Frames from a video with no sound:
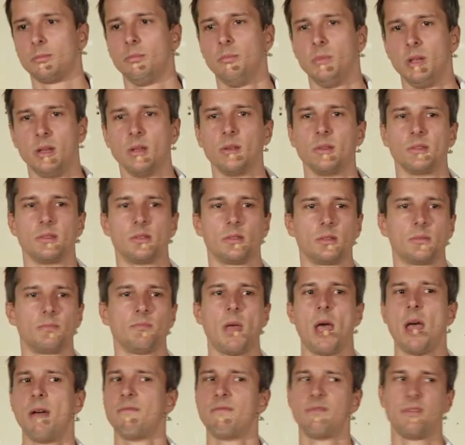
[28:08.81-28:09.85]
because
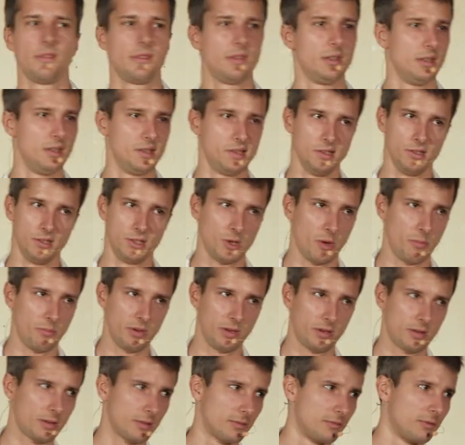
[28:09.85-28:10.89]
everything is in
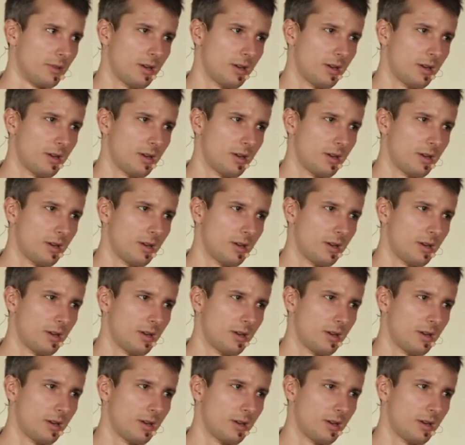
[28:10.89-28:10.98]
topic.